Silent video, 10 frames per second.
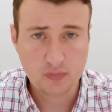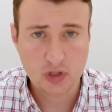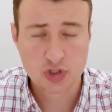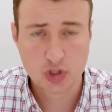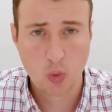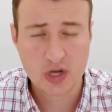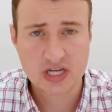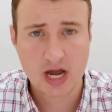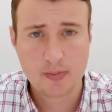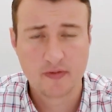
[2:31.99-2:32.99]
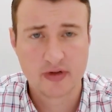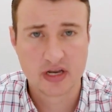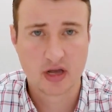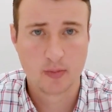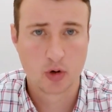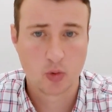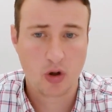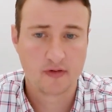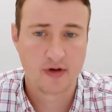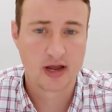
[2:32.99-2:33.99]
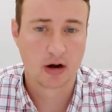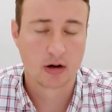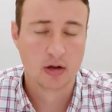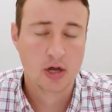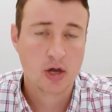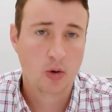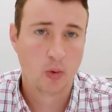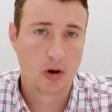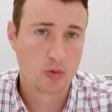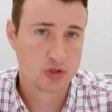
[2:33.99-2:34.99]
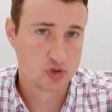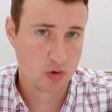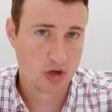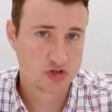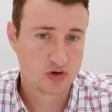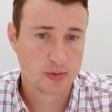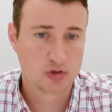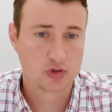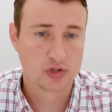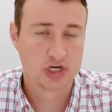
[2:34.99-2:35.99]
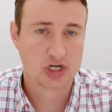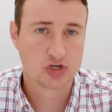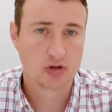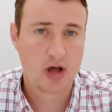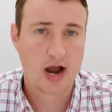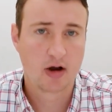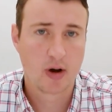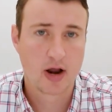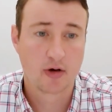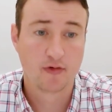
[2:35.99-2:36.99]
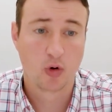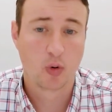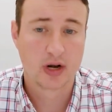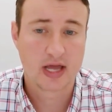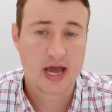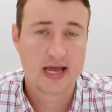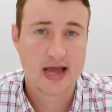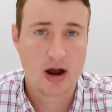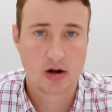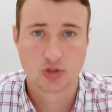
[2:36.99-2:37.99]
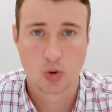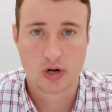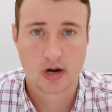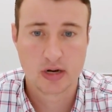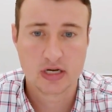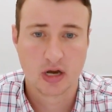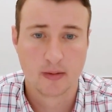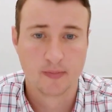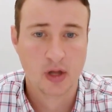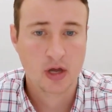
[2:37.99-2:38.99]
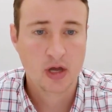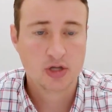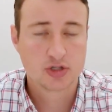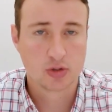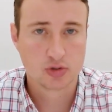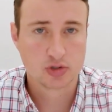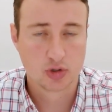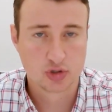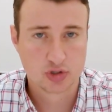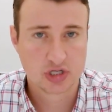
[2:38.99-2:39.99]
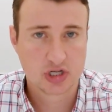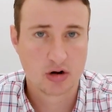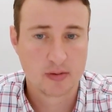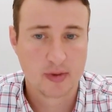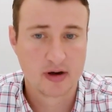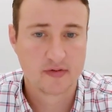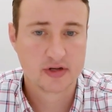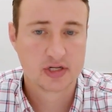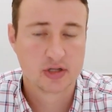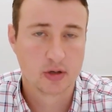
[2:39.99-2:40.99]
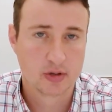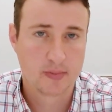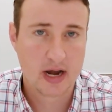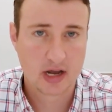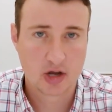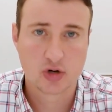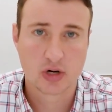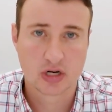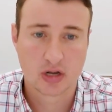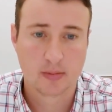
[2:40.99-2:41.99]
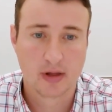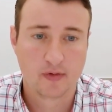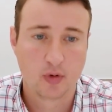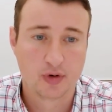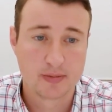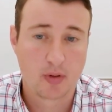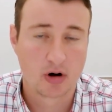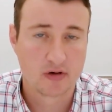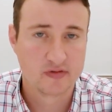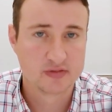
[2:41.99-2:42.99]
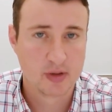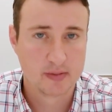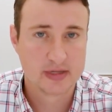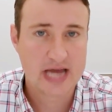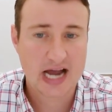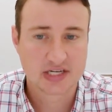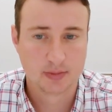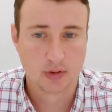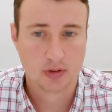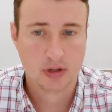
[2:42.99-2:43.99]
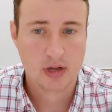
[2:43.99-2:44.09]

So what type of income would qualify here? Well, withdrawals from your traditional IRA or 401k count as ordinary income. So do Social Security benefits, though depending on your income level, only part of these may be taxable.